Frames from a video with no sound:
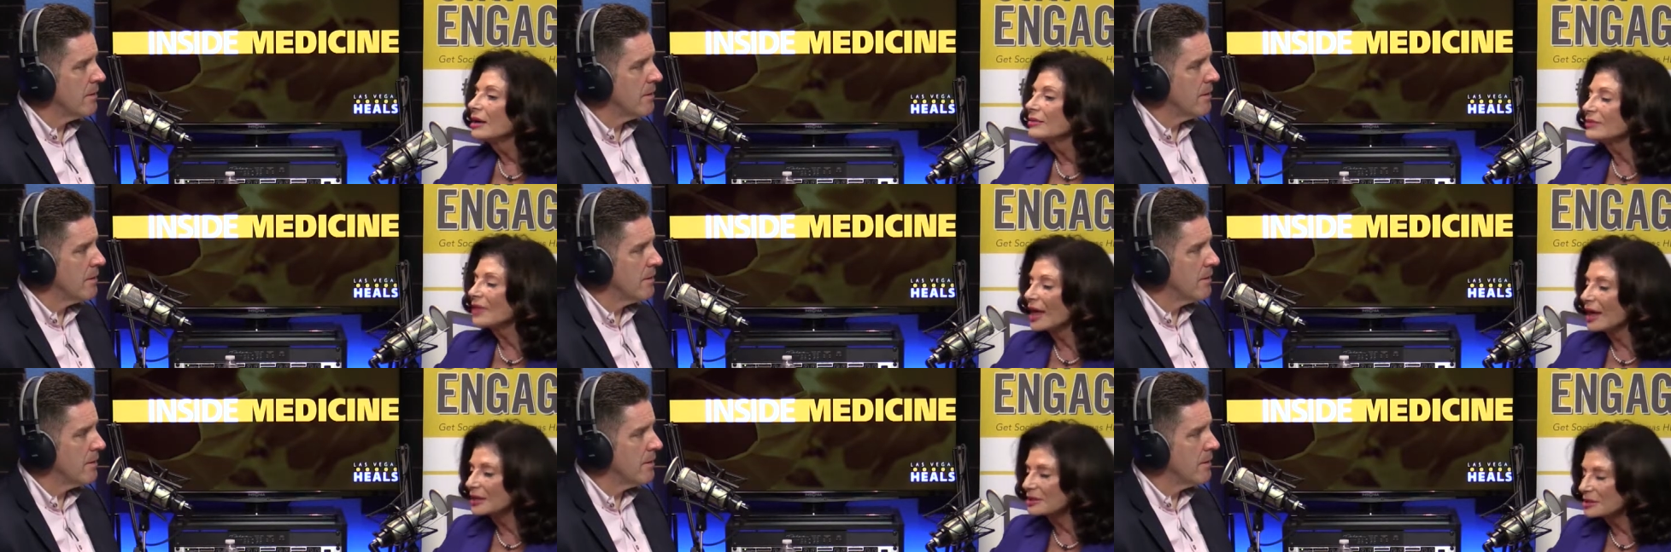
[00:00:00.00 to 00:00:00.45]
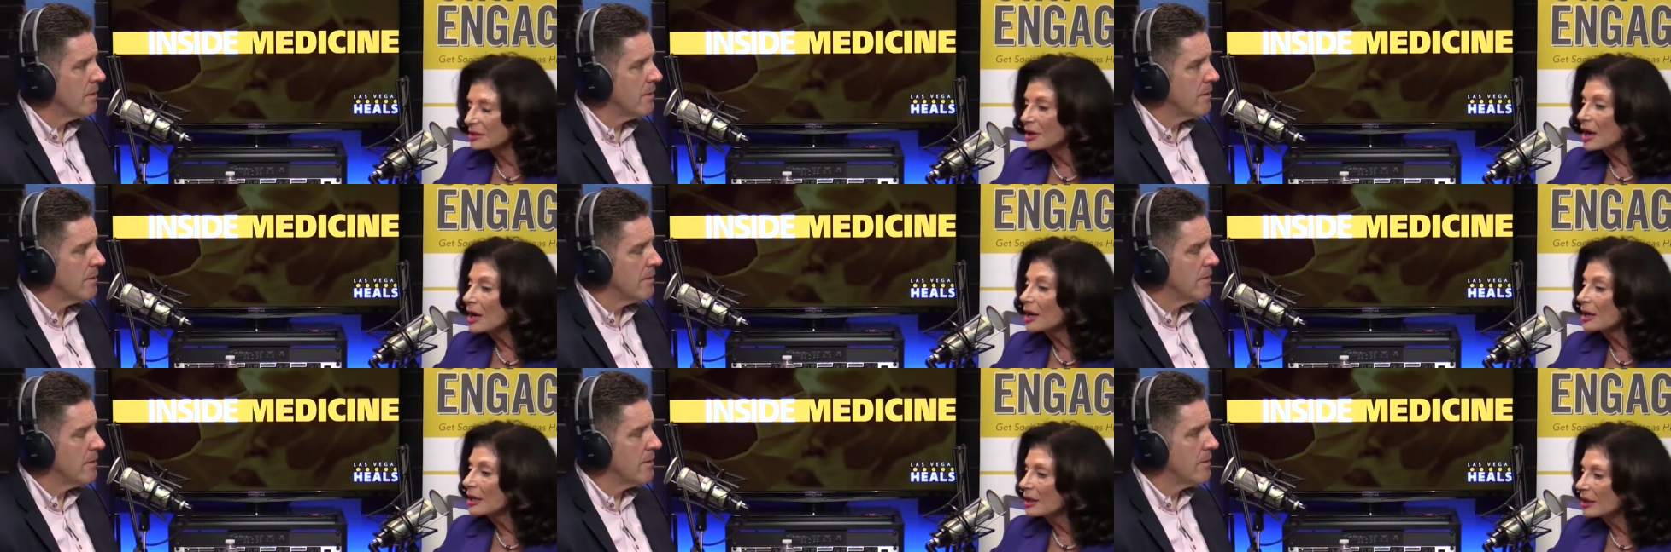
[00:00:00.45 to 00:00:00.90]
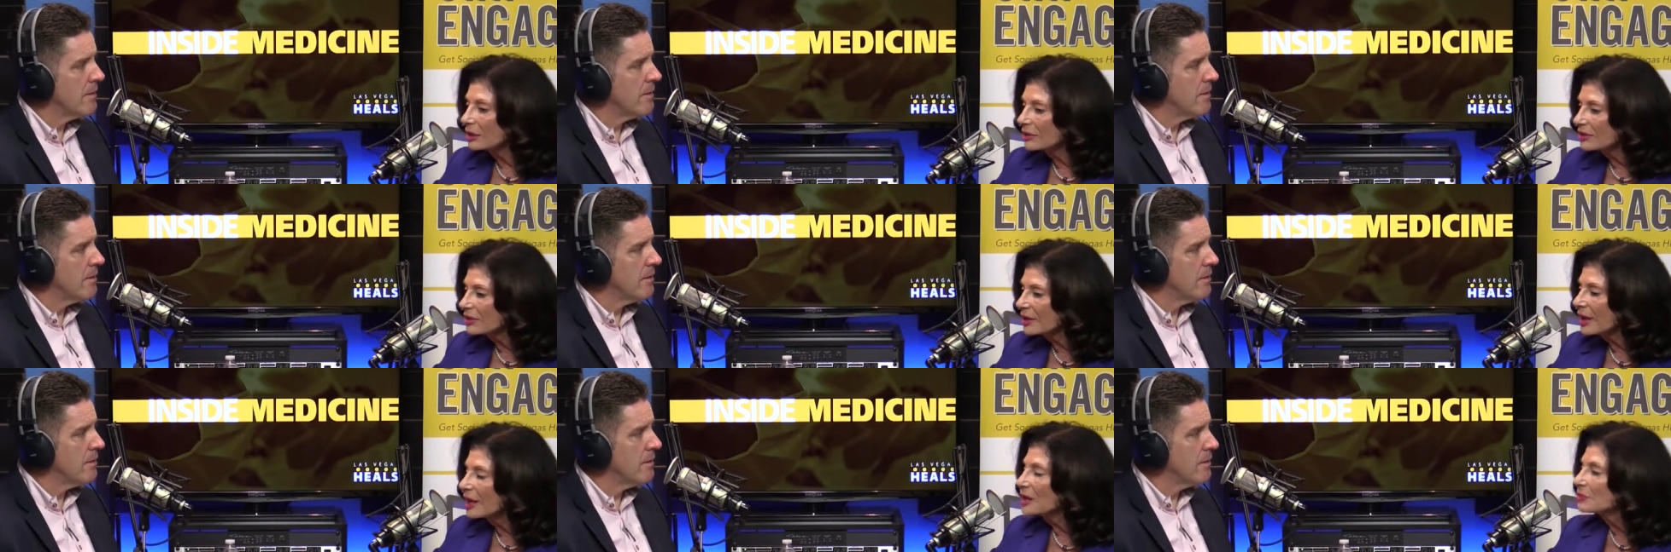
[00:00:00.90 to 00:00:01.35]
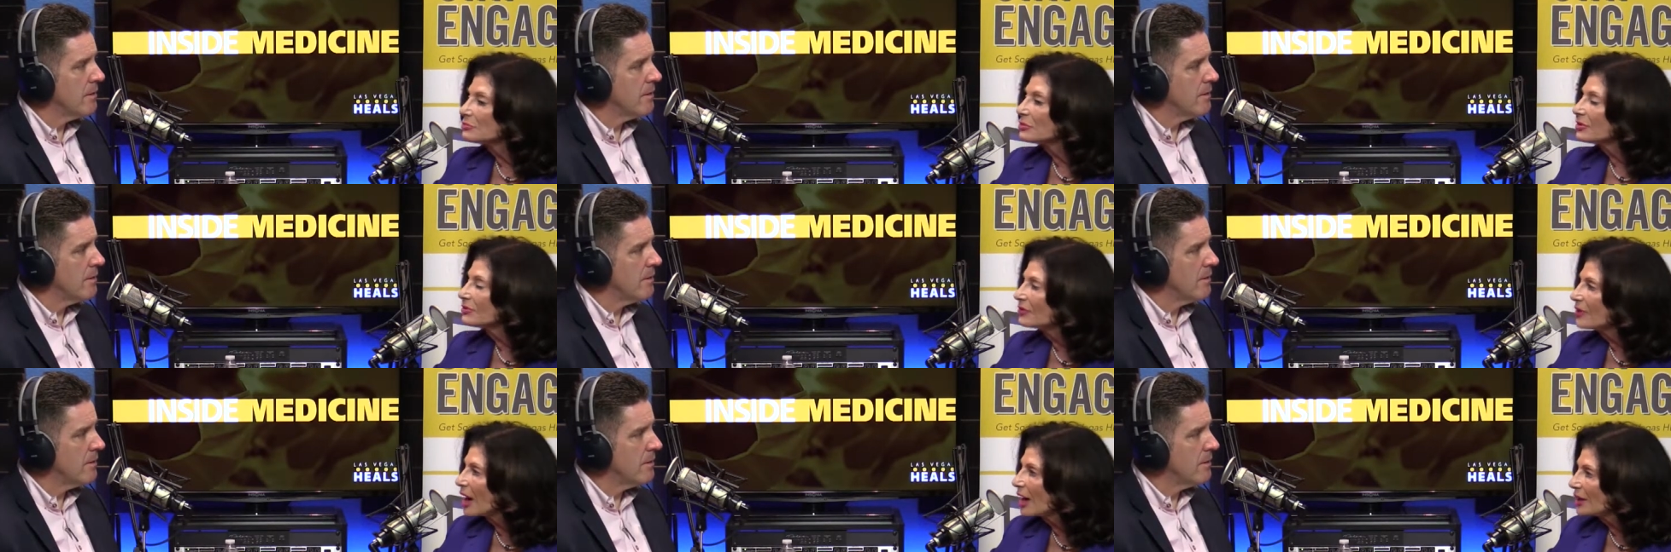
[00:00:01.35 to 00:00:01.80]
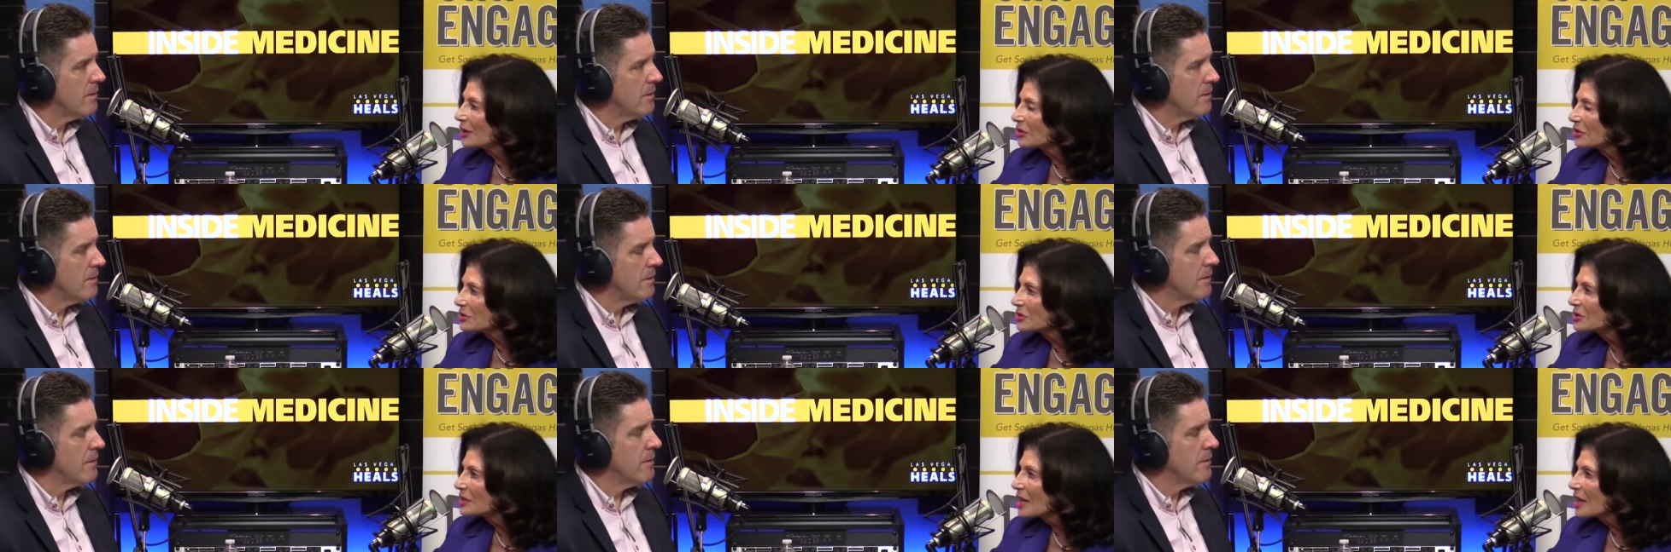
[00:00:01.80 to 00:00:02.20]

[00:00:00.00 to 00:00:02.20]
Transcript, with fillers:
Speaker 1: that healthcare providers